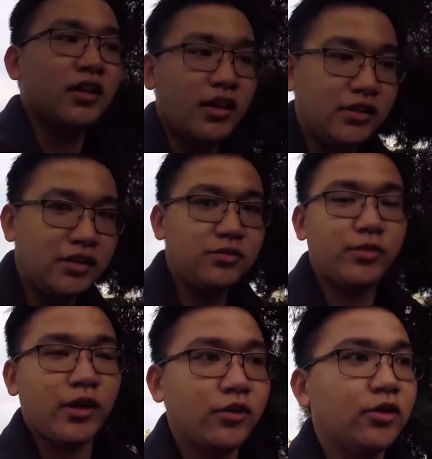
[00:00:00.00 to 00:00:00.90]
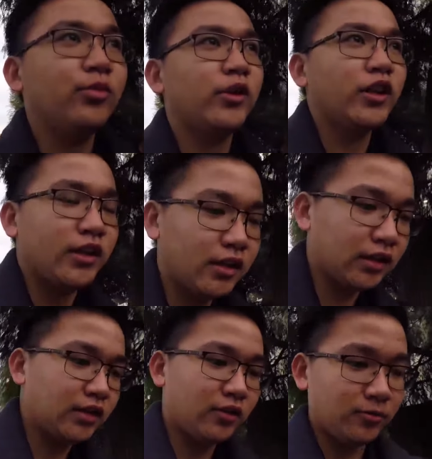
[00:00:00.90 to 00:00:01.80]
I didn't record when I
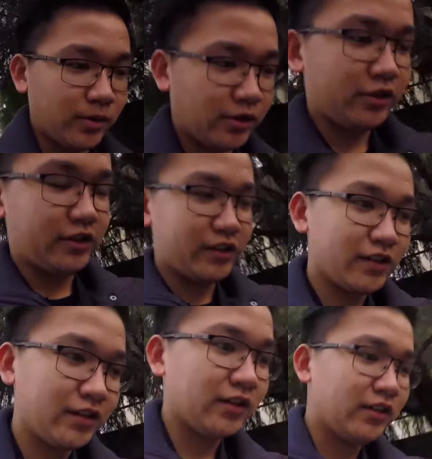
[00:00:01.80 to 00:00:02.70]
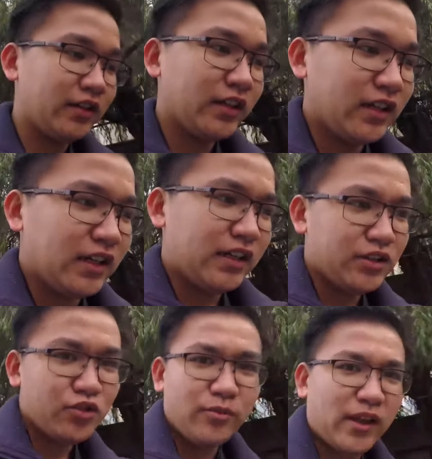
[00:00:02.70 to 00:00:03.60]
got out because
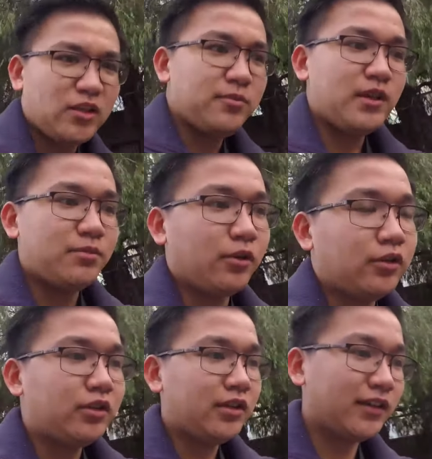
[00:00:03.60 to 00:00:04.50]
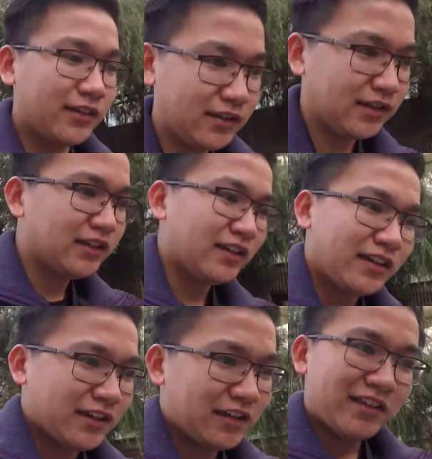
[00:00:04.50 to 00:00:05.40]
too many people
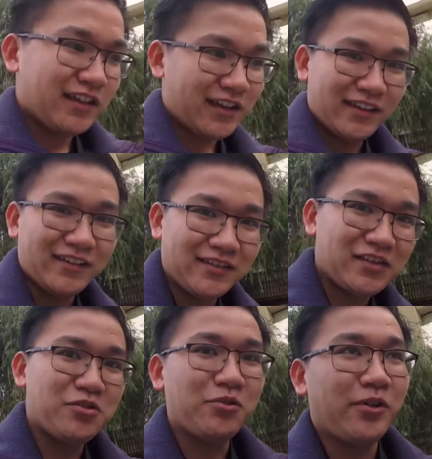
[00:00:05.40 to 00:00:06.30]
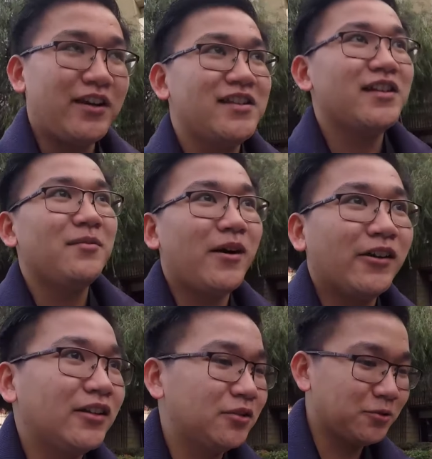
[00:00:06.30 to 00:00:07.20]
and too crazy
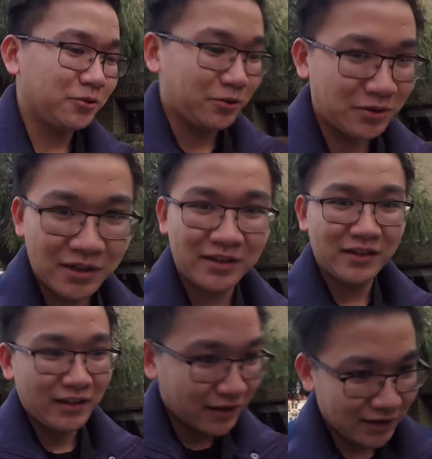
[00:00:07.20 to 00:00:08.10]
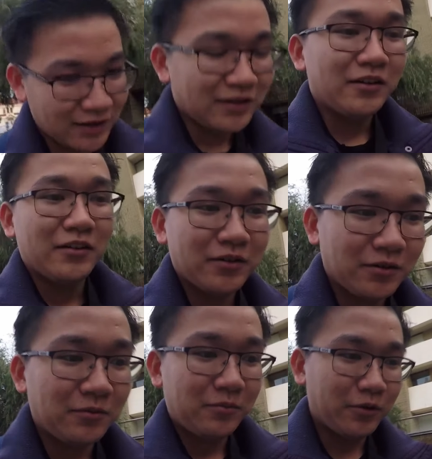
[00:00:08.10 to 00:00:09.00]
about it to
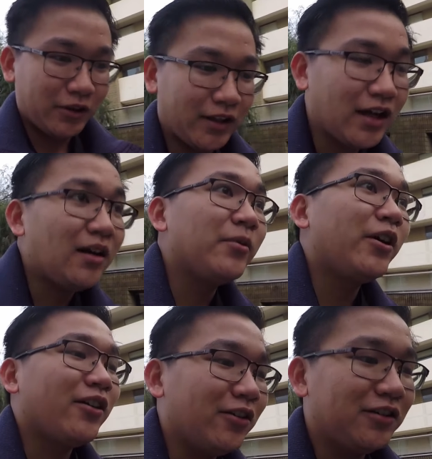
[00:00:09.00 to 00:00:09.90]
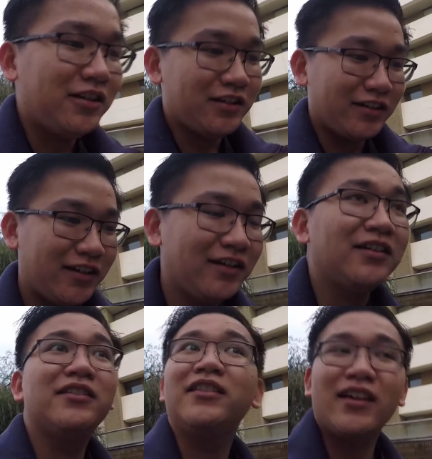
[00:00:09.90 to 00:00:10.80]
put the camera on here
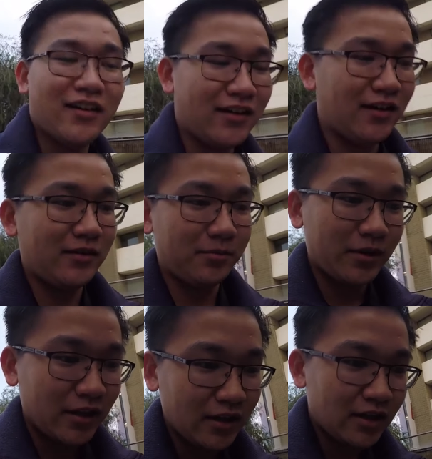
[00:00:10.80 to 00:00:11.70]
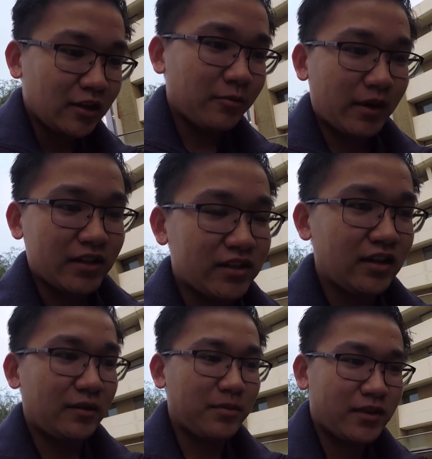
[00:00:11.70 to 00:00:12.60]
in the bus
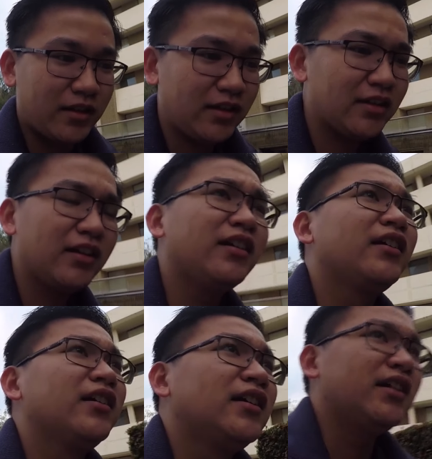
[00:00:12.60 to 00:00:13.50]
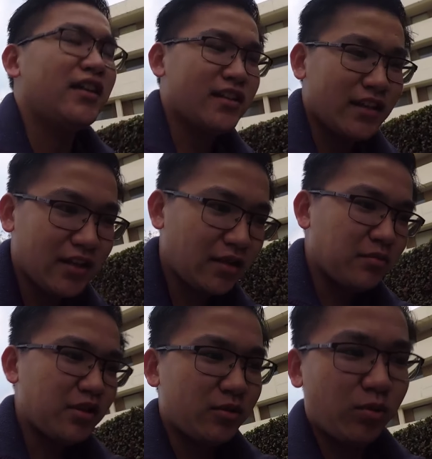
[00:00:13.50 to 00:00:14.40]
stop. It's a
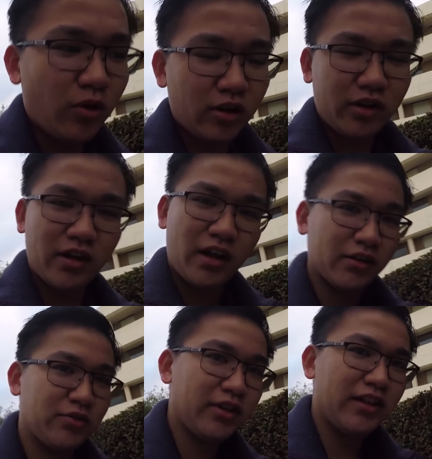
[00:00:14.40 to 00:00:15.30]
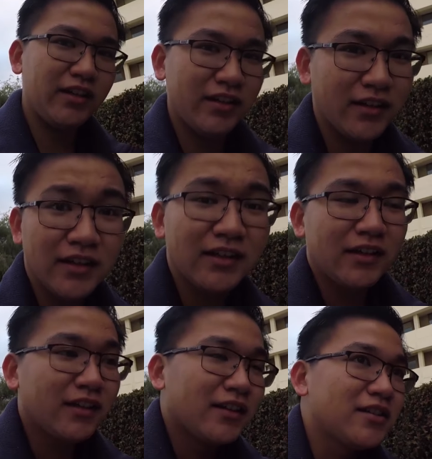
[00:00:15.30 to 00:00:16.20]
10-minute walk actually,
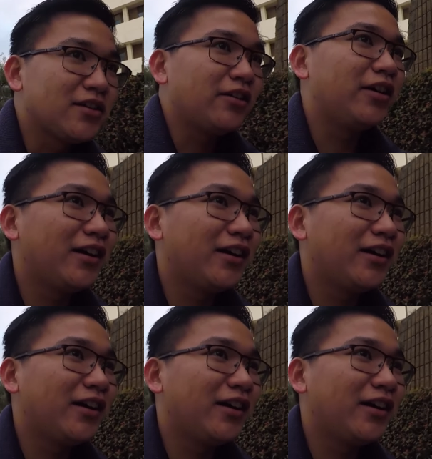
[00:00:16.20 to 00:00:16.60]
so.